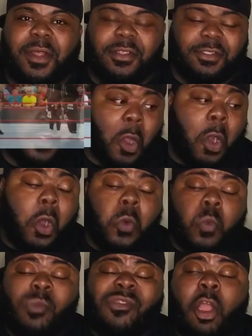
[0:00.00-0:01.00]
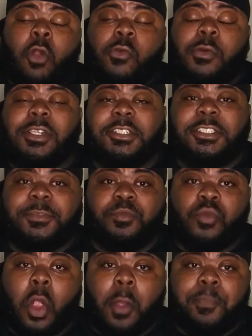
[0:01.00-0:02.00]
Brothers. One of
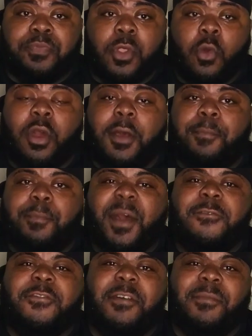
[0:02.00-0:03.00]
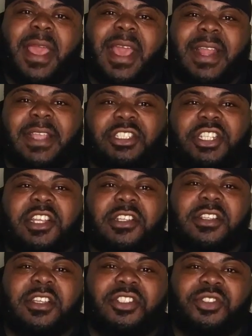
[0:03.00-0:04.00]
them, well, both of them had like
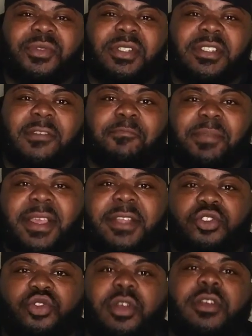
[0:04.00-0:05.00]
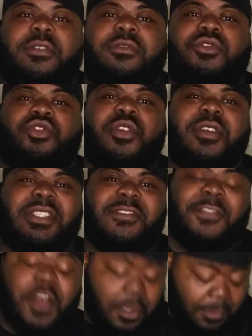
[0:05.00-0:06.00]
checkered histories of being drunk as
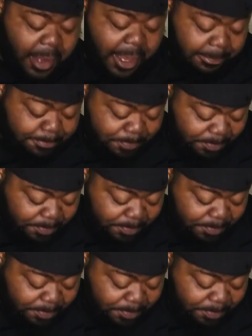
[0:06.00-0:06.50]
fuck, right?